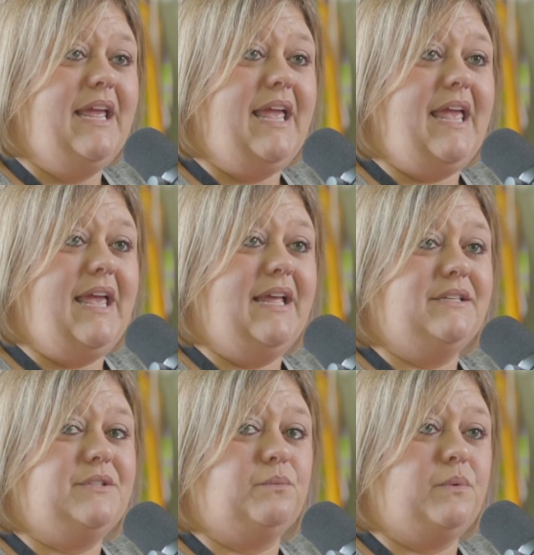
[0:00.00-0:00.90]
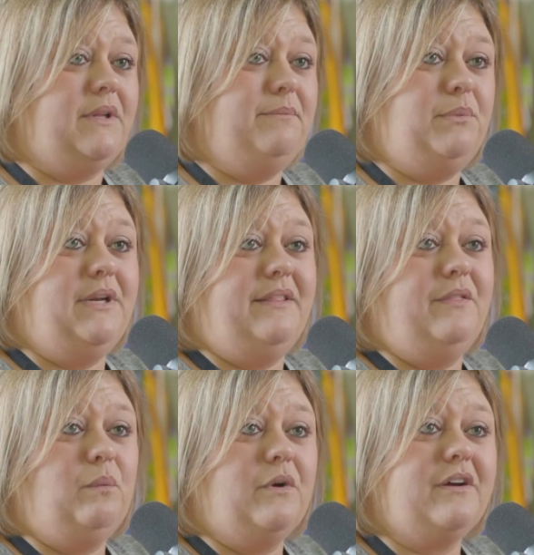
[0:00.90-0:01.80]
and really put in
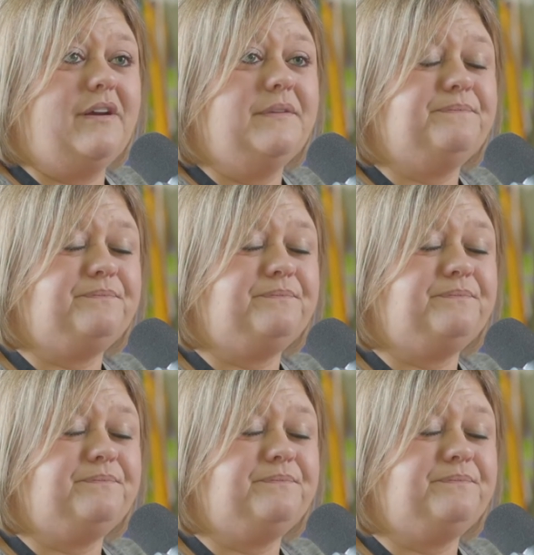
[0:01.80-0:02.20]
the work.